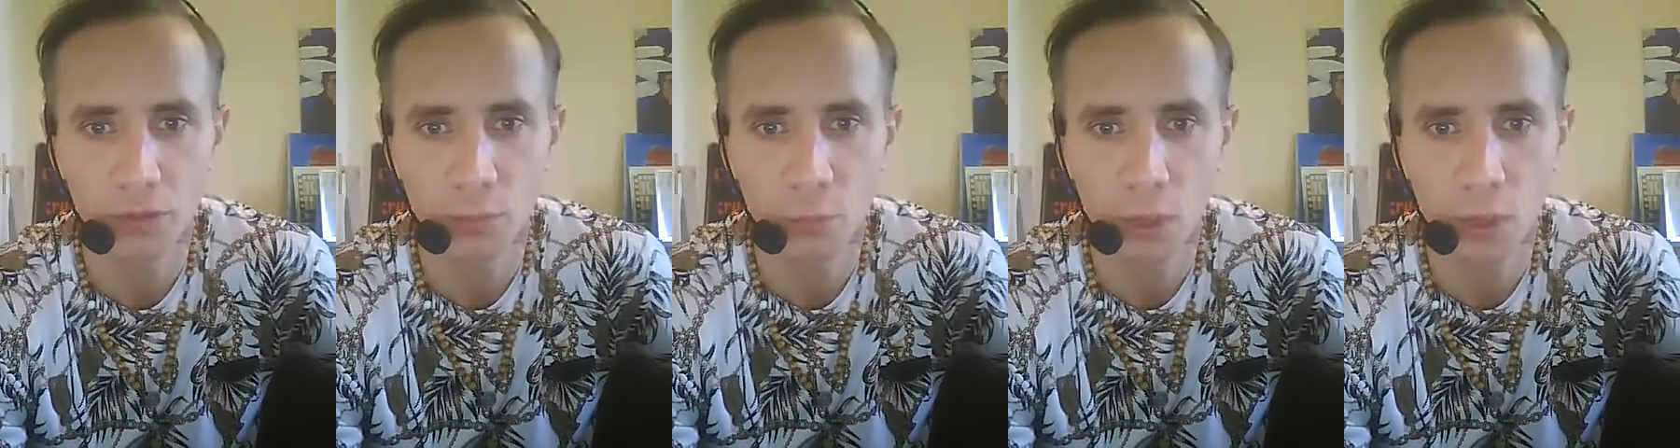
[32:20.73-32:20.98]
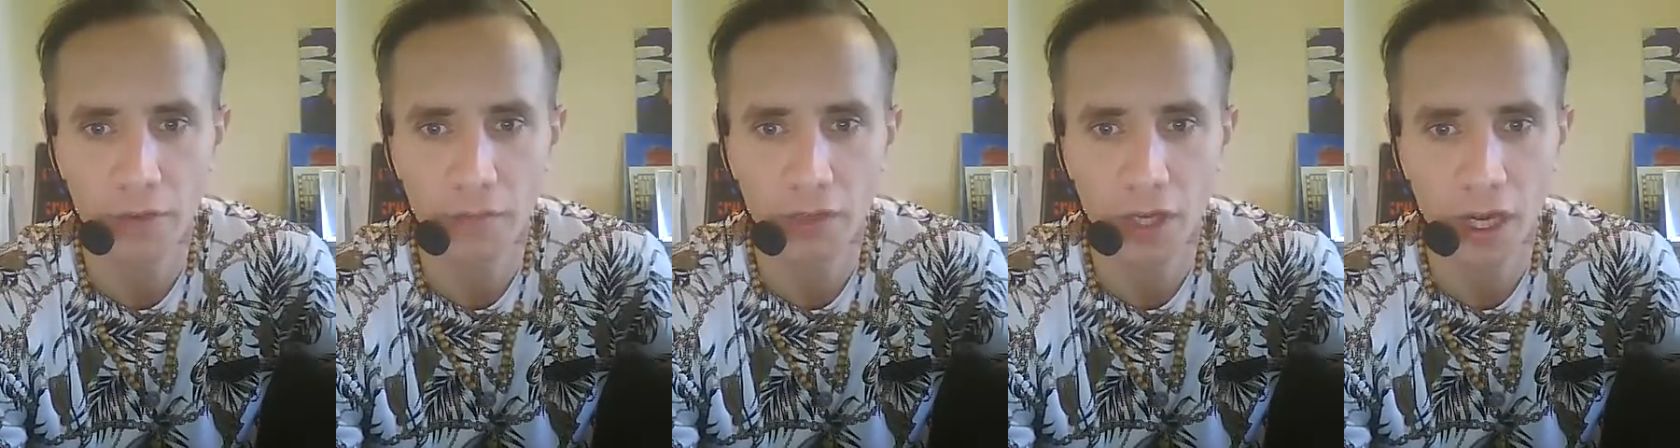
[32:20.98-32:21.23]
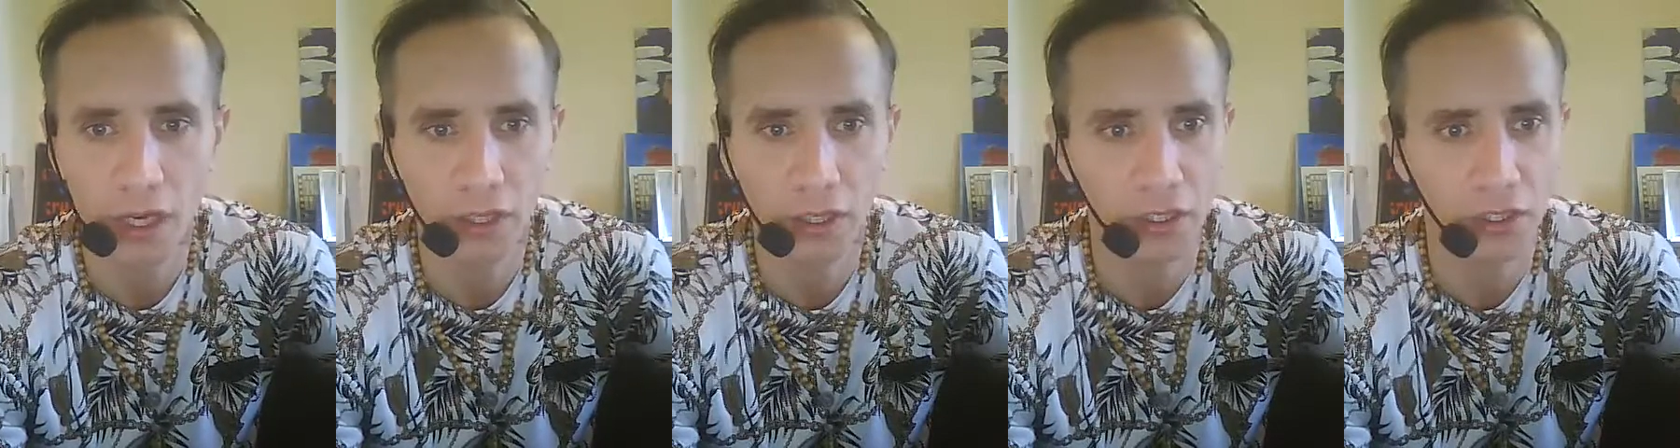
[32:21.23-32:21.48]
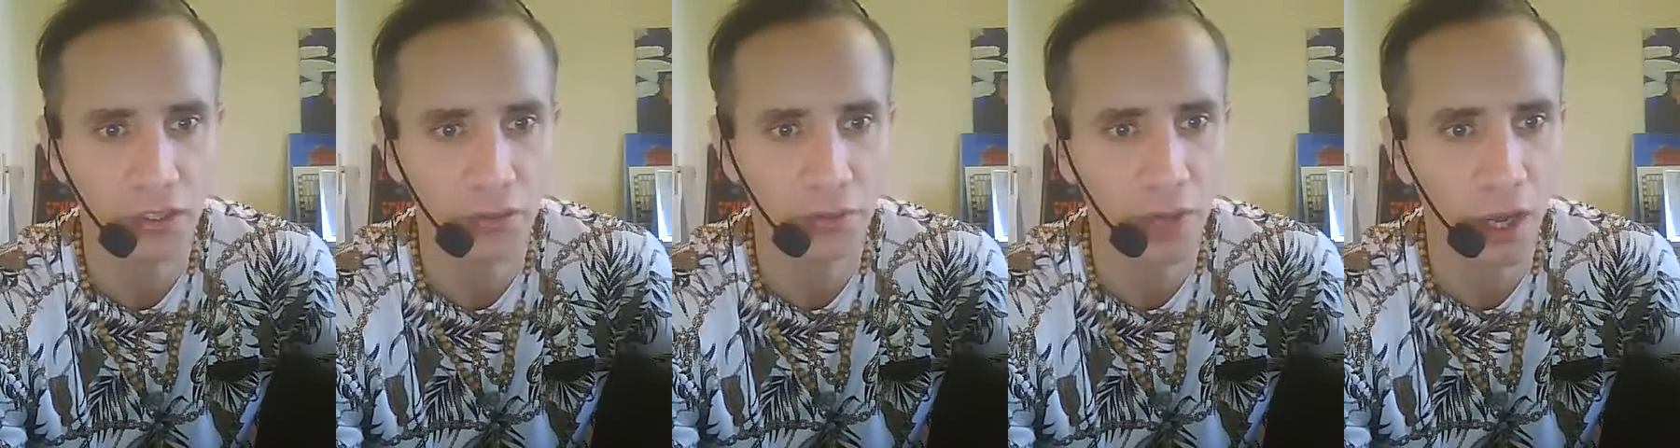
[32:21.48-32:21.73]
one of
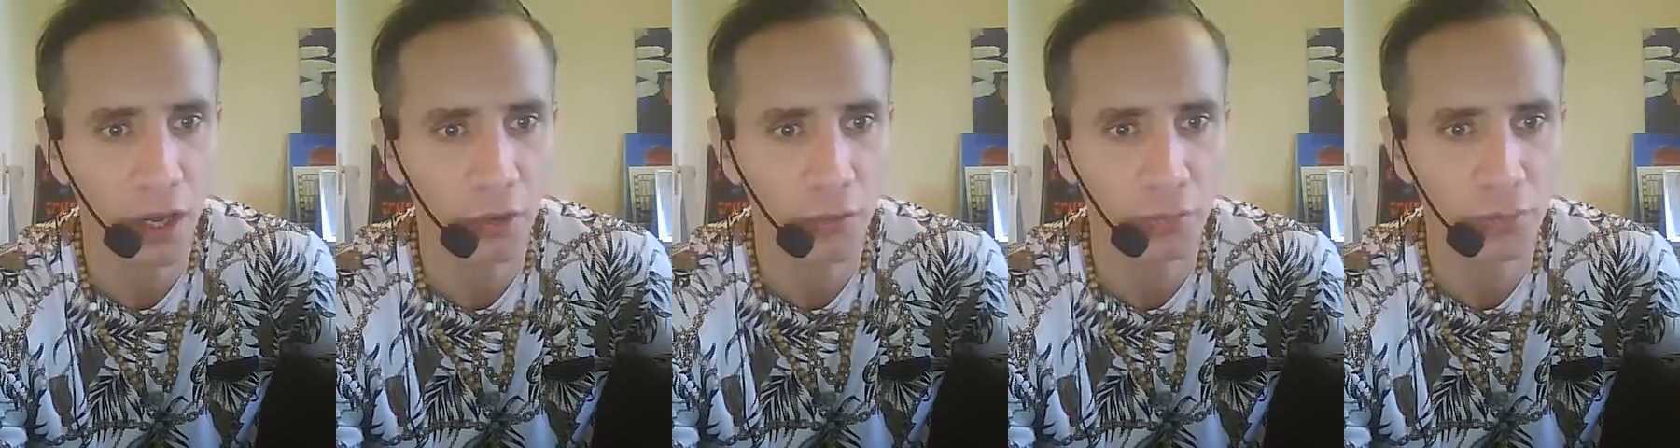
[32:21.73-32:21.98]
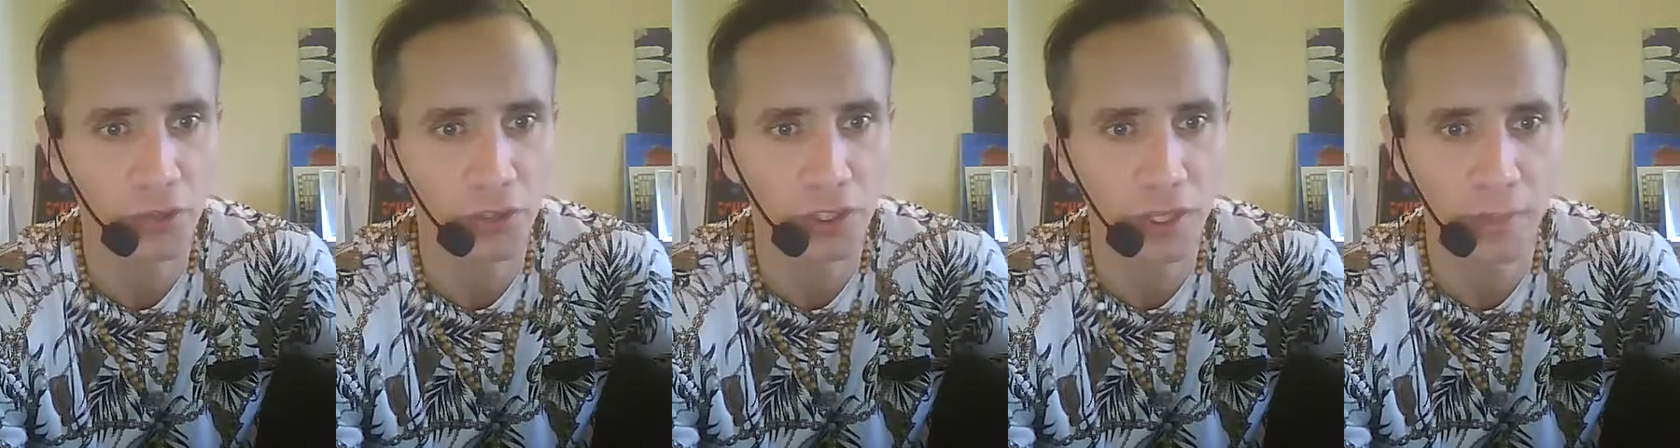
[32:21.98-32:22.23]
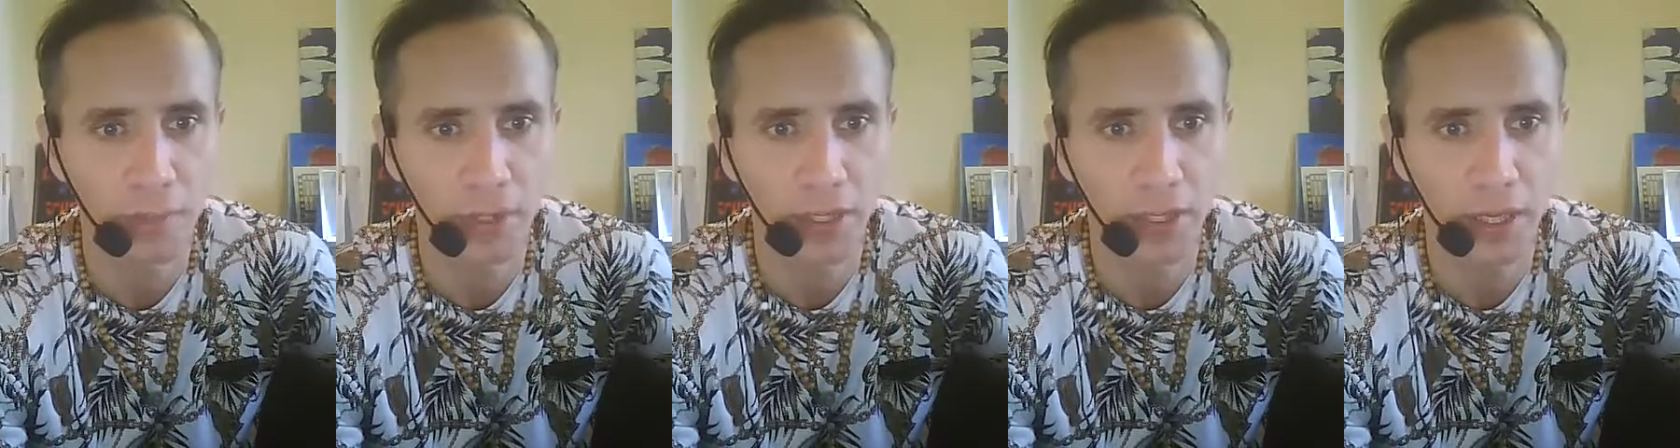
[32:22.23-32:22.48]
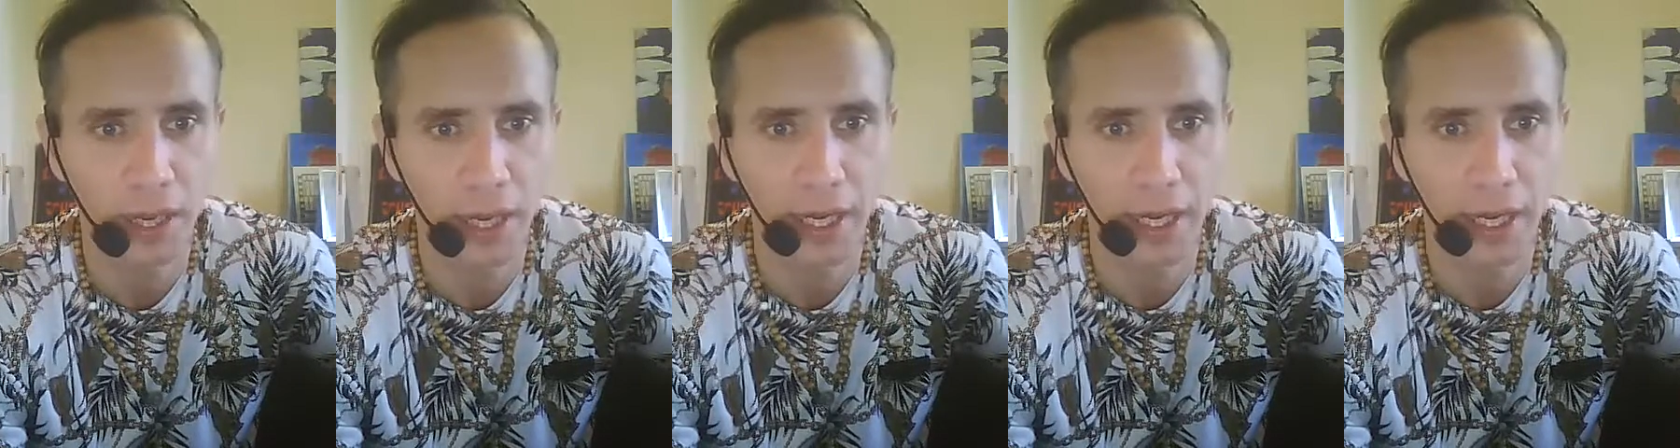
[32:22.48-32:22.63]
youngest Holmes' sibling